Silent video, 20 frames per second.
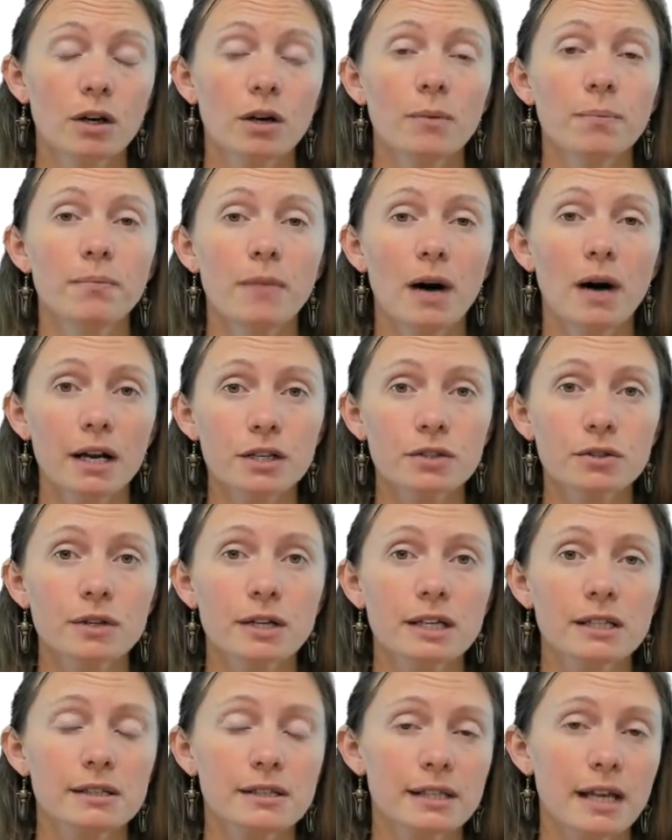
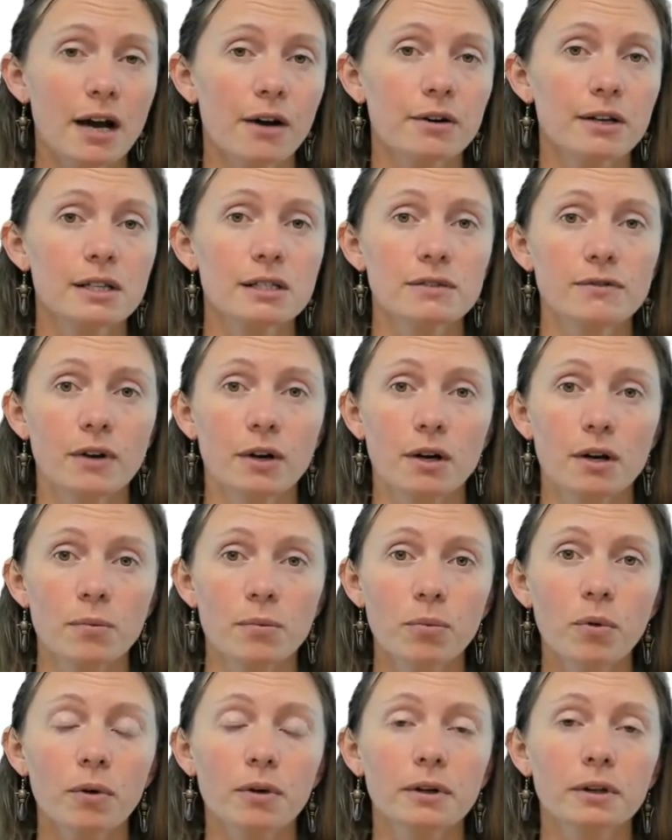Monitoring and scouting is very
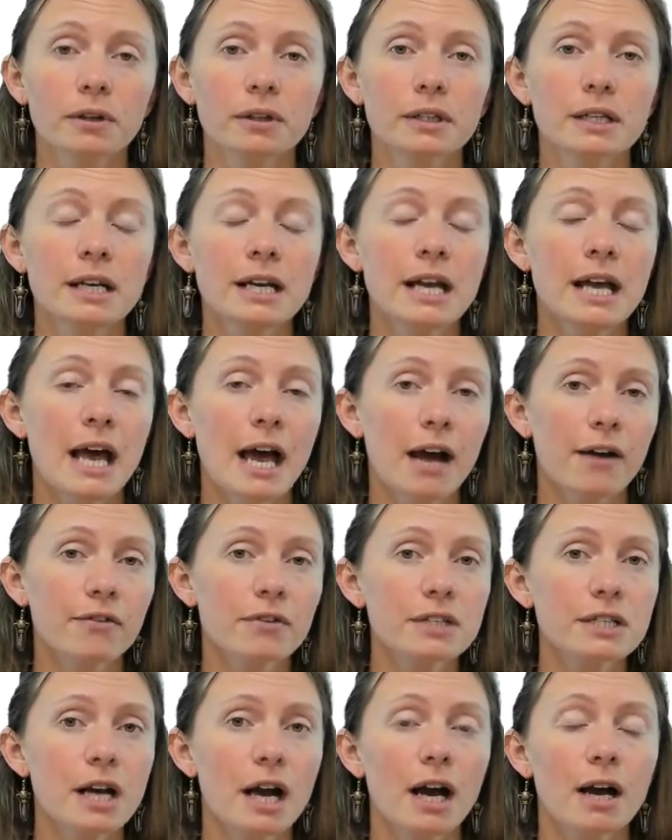important.
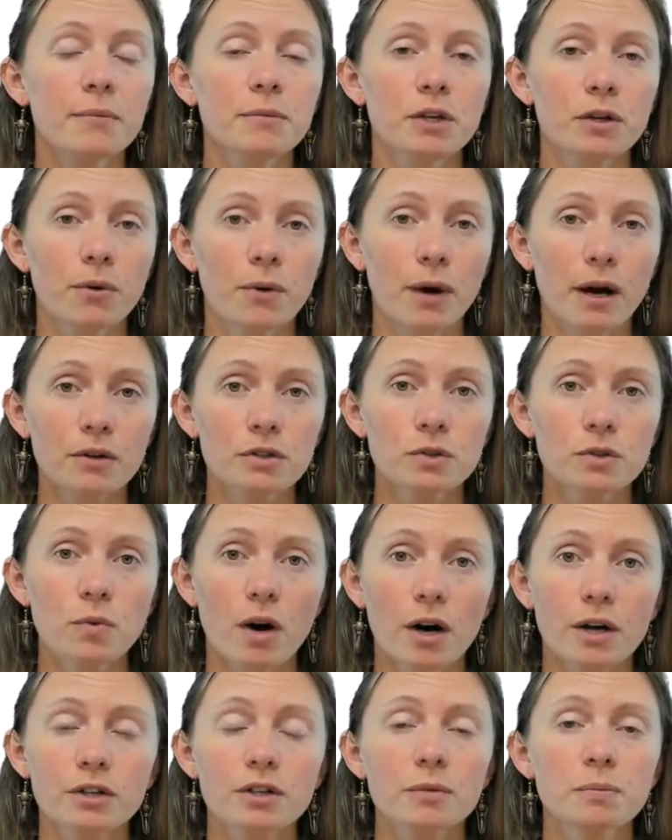Every time you go out to
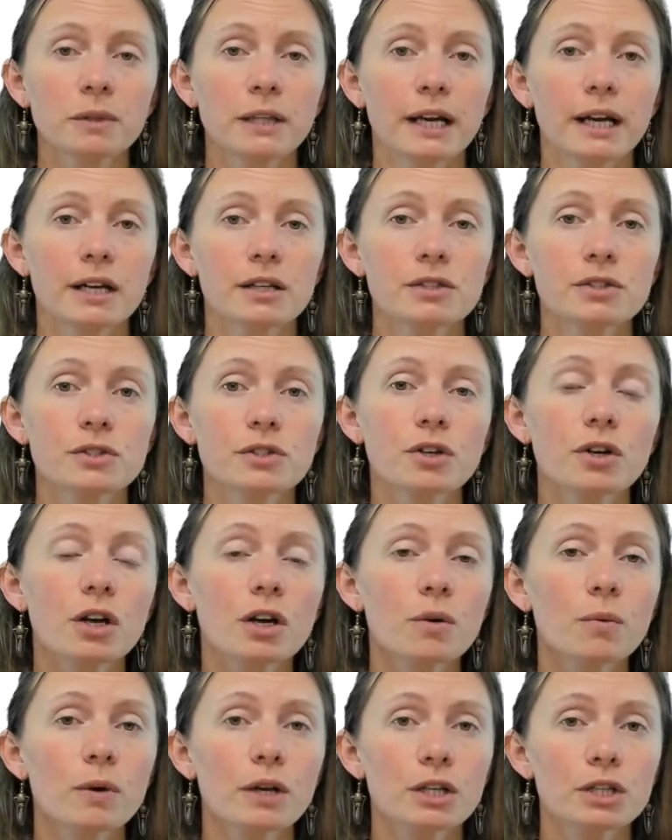water your plants, you're going
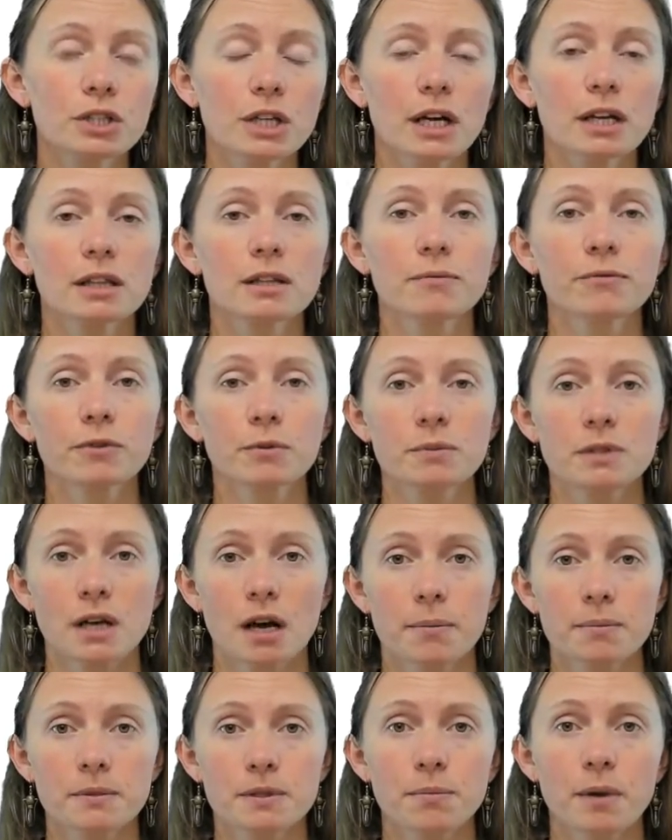to want to check them from
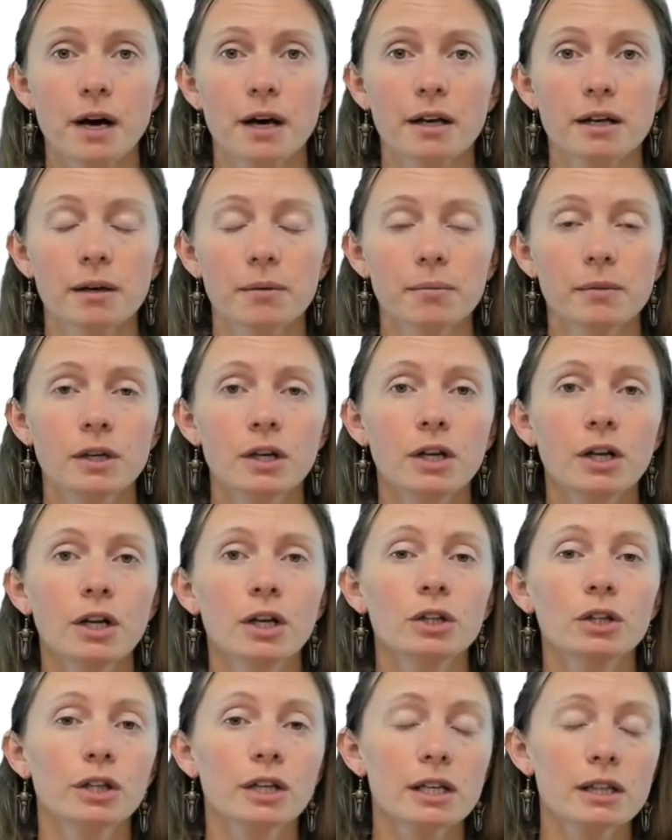top to bottom.
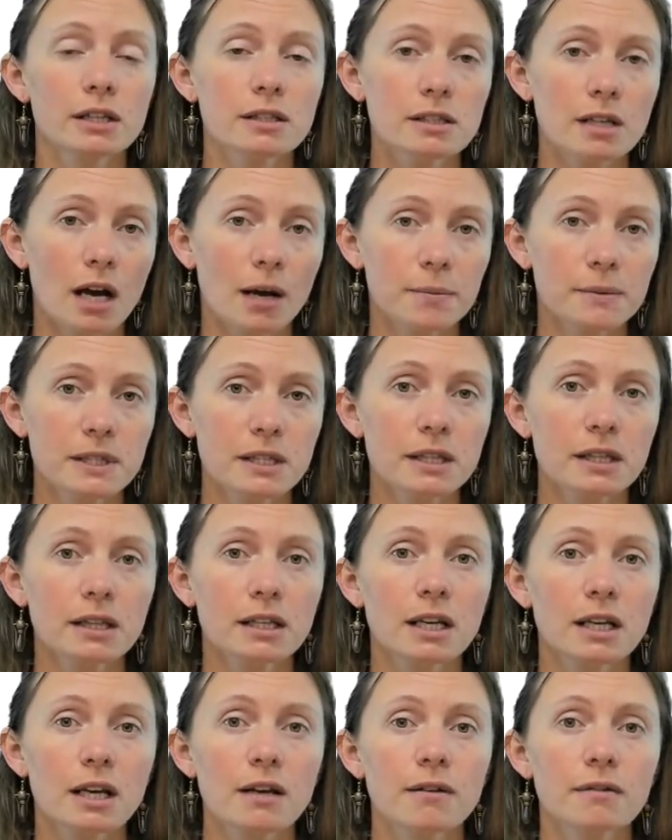Look at the tops of the
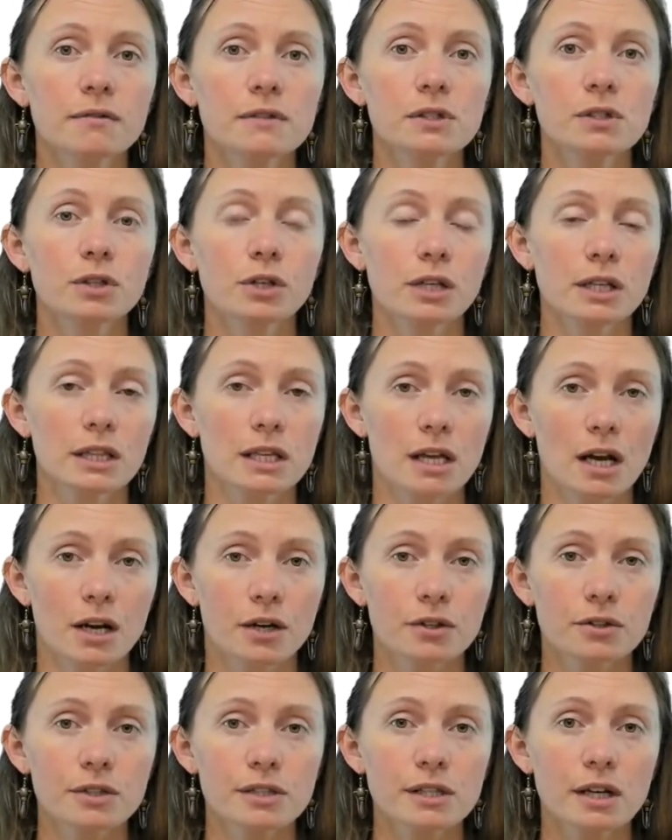leaves, look at the
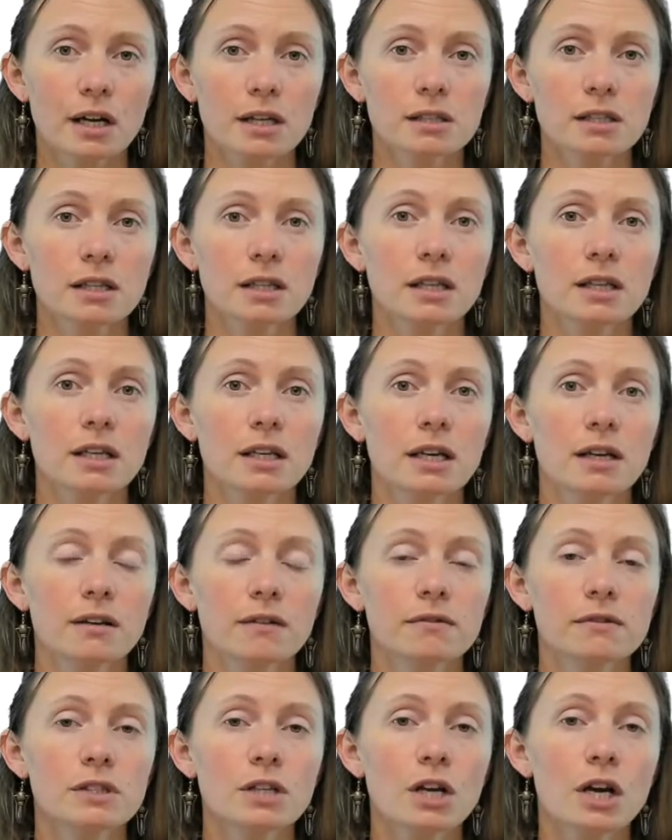undersides of the
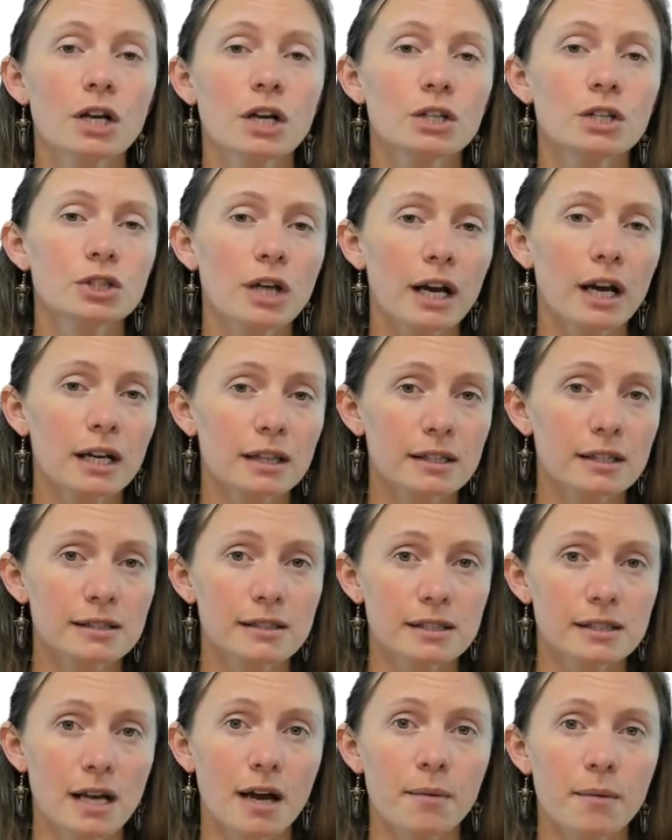leaves, check the
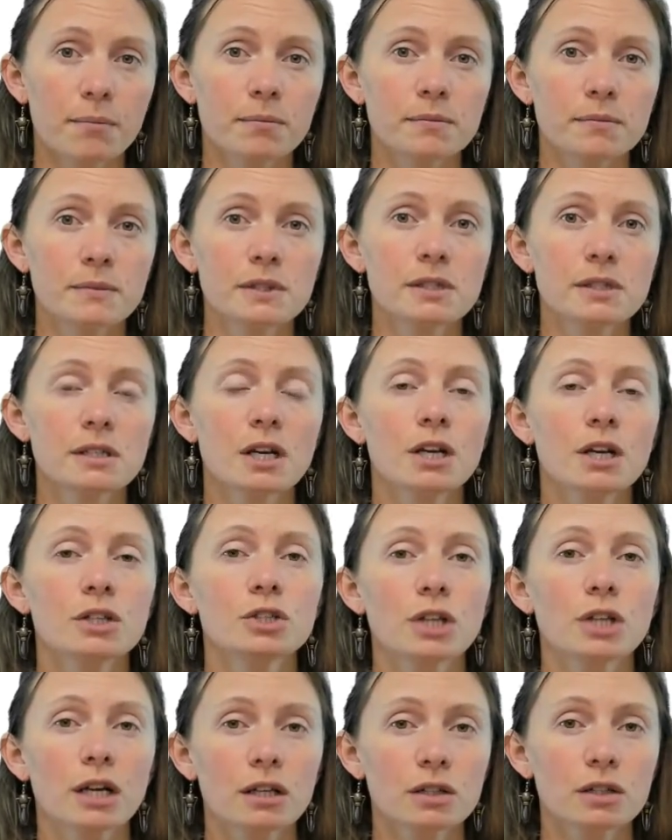stems,
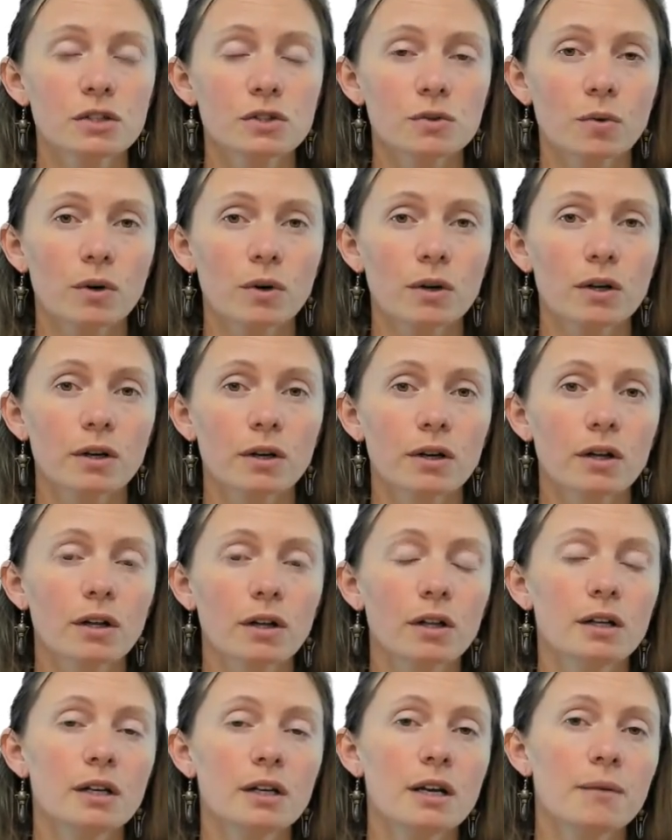check the
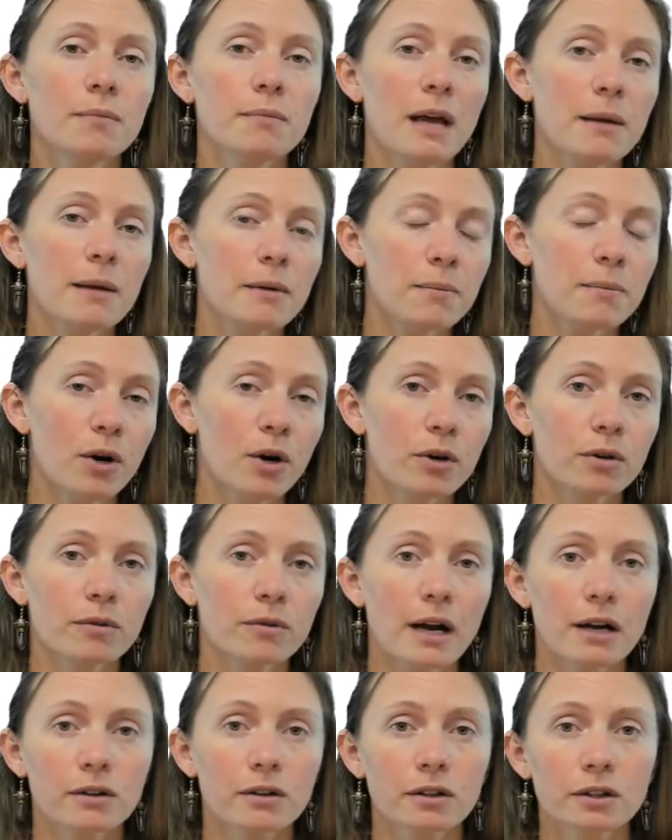soil, maybe poke
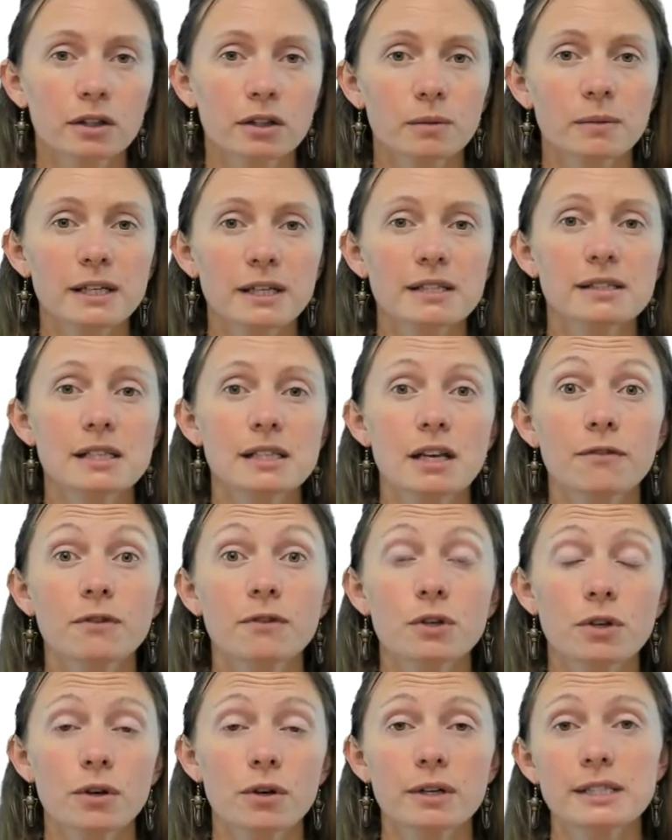around a little bit, see if you
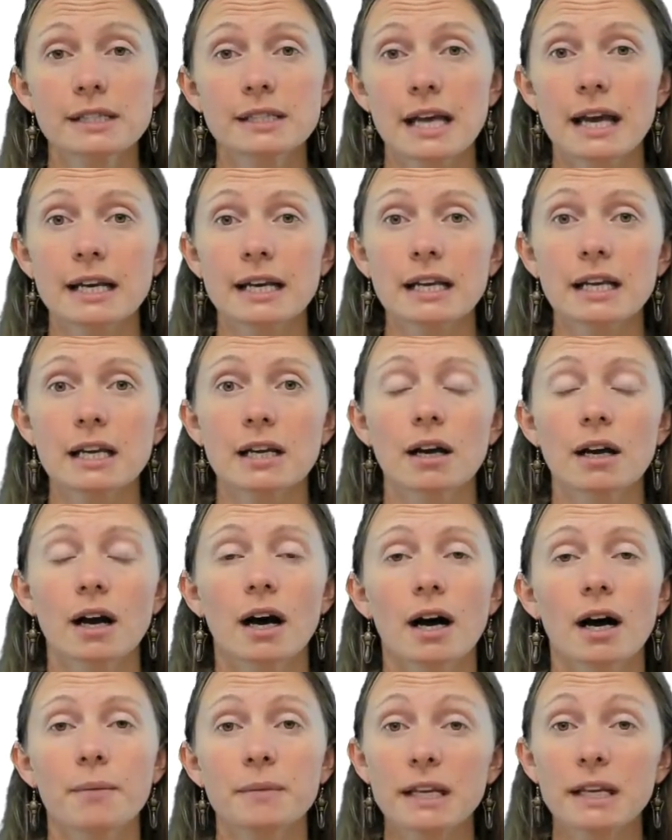notice any
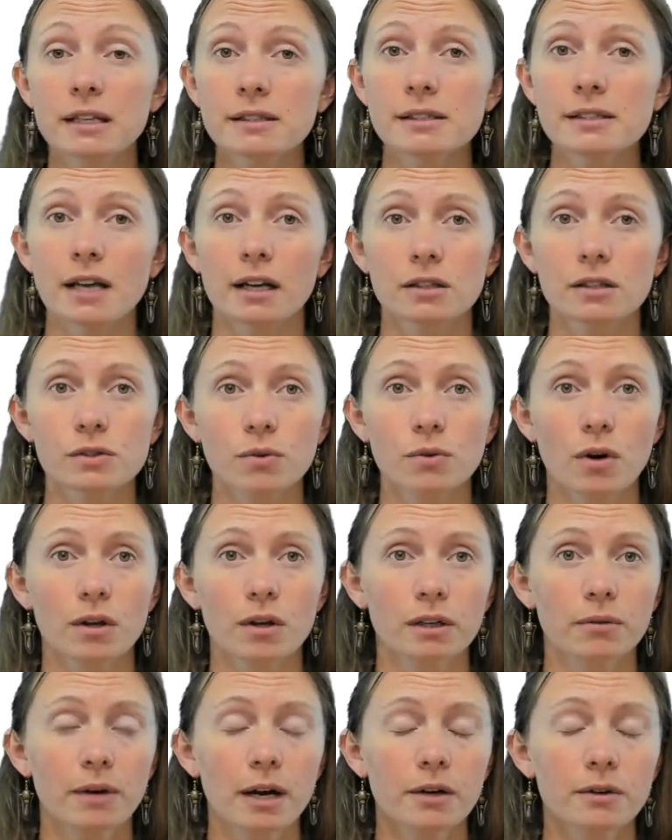insects crawling
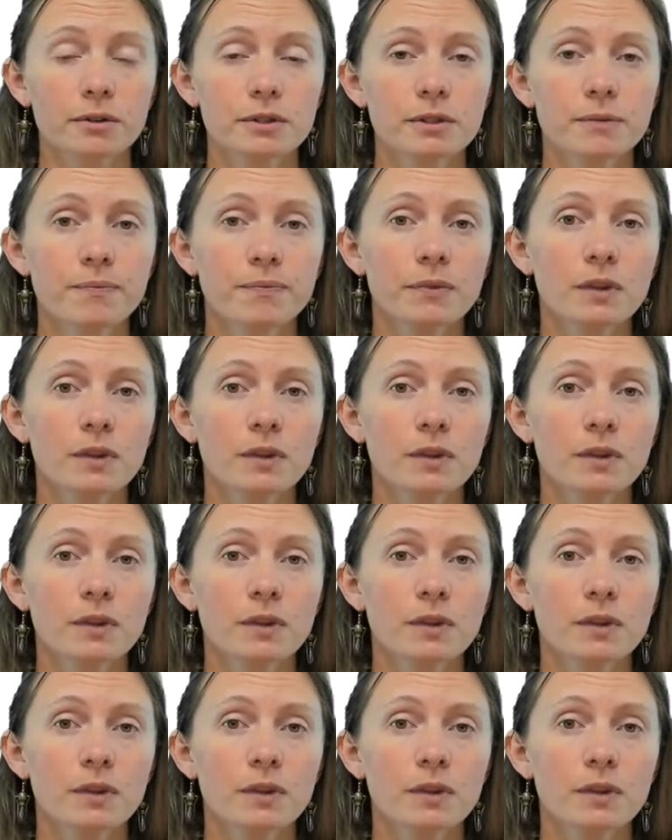around.